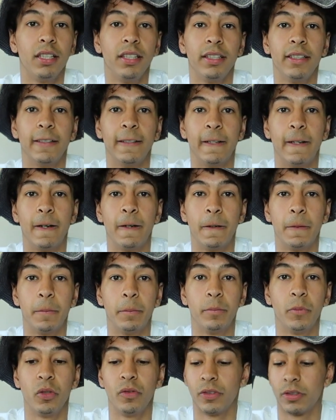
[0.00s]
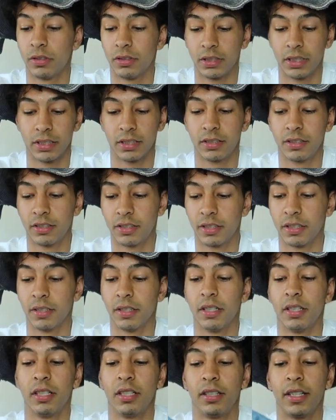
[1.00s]
yeah um, moving on that's
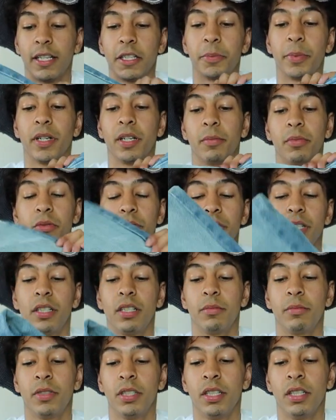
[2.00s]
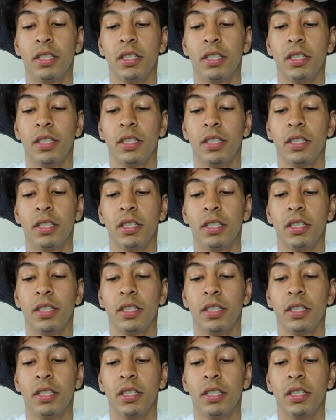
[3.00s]
a nice pair of blue denim